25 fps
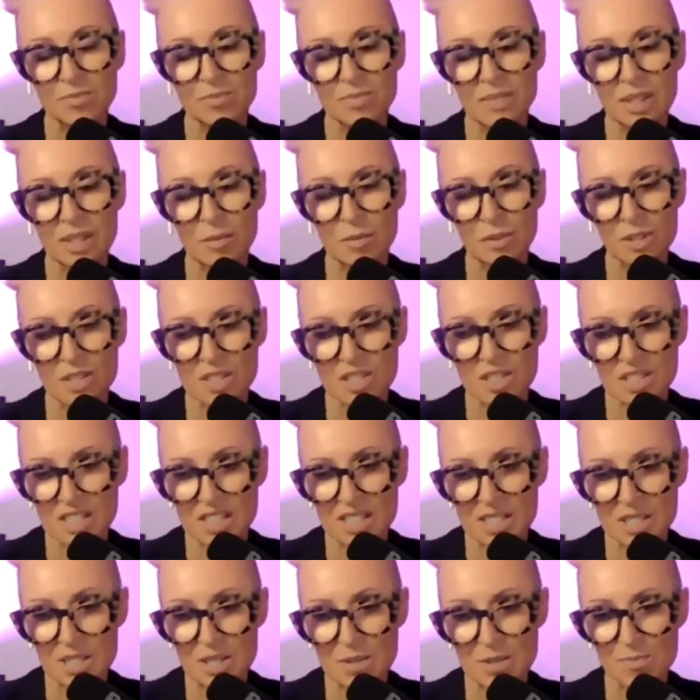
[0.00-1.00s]
that
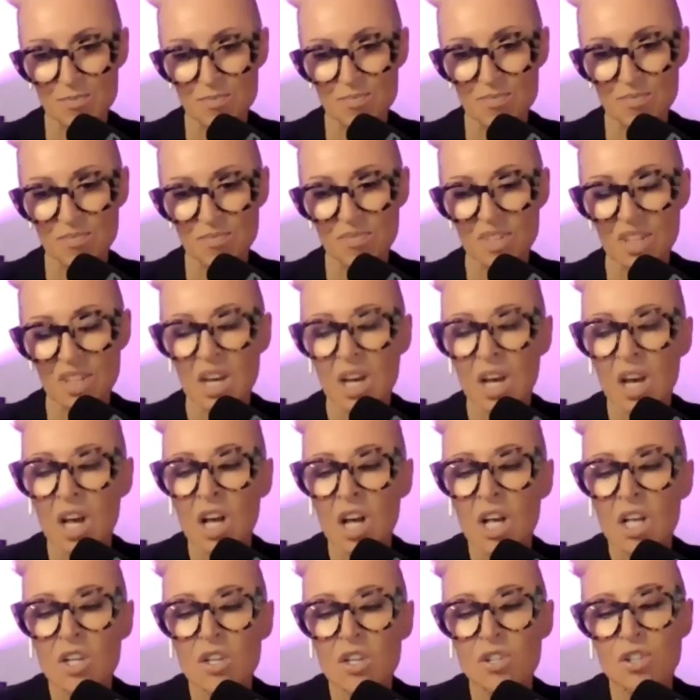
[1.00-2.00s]
resonates.
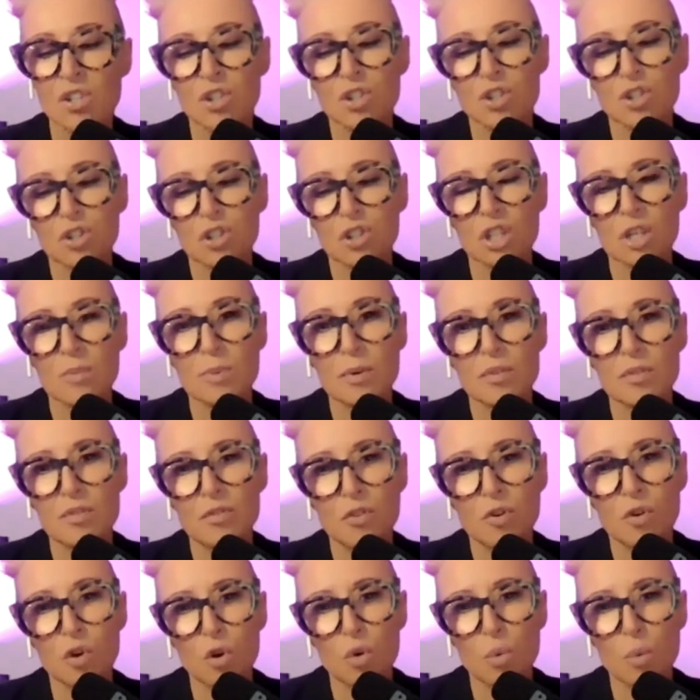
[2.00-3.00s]
So, Julie,
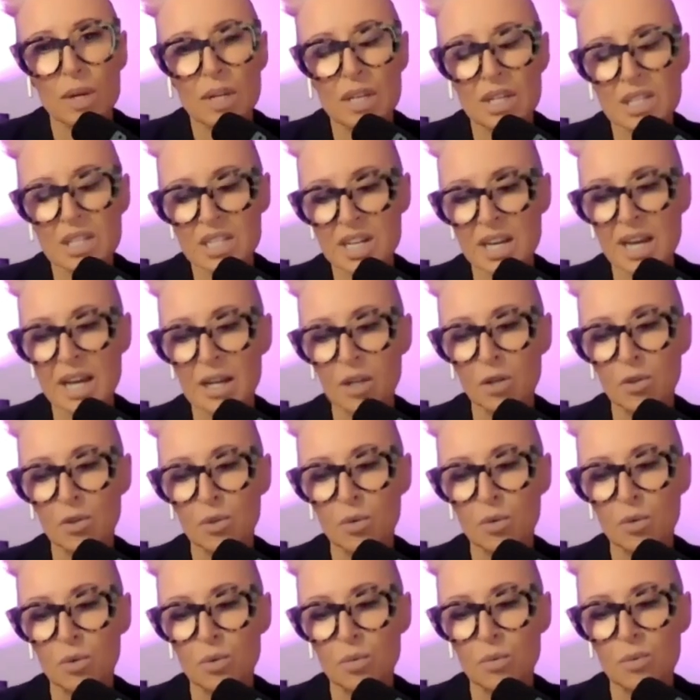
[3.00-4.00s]
before we
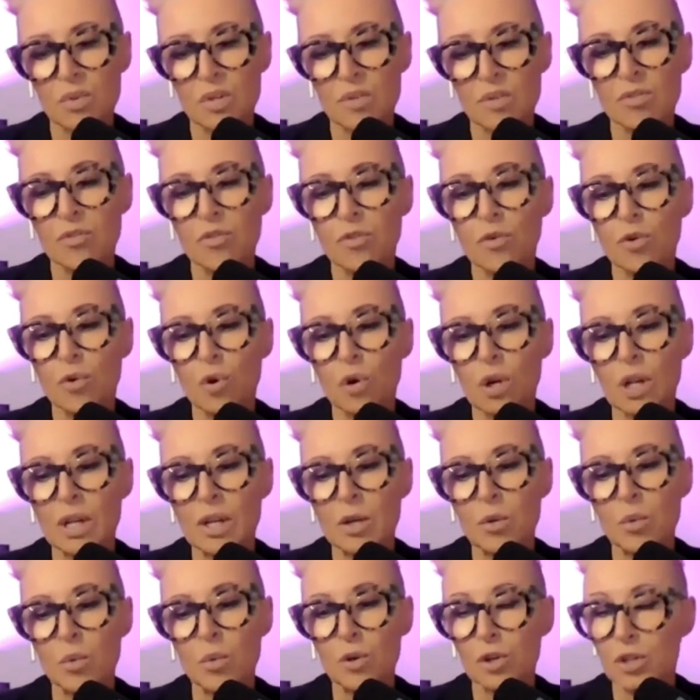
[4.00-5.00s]
tackle the
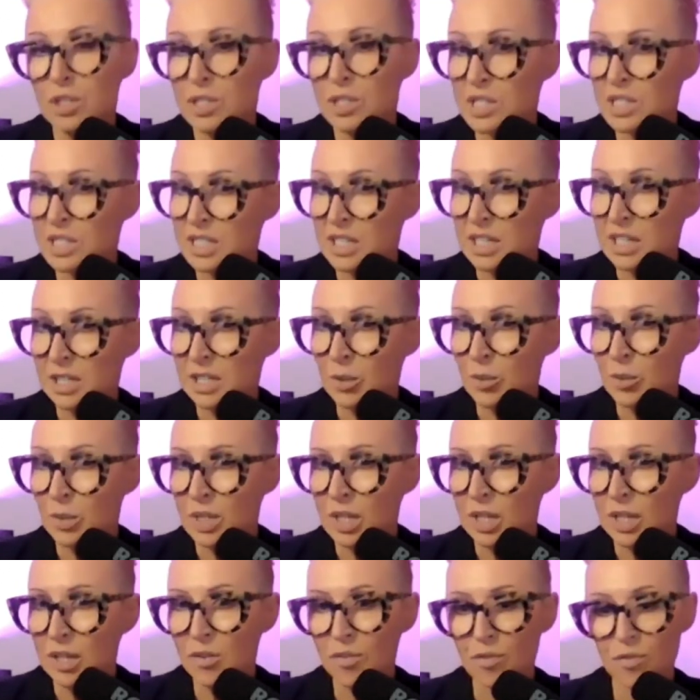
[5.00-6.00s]
four-letter word starting with
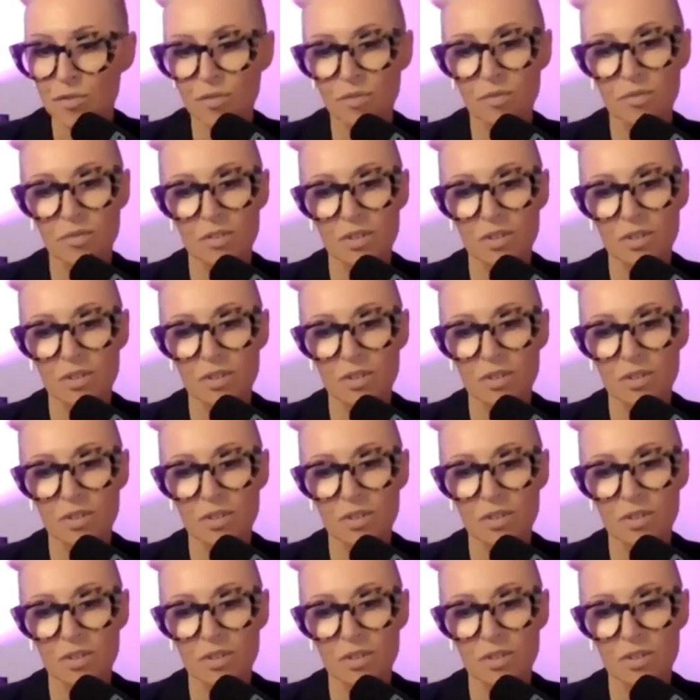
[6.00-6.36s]
F,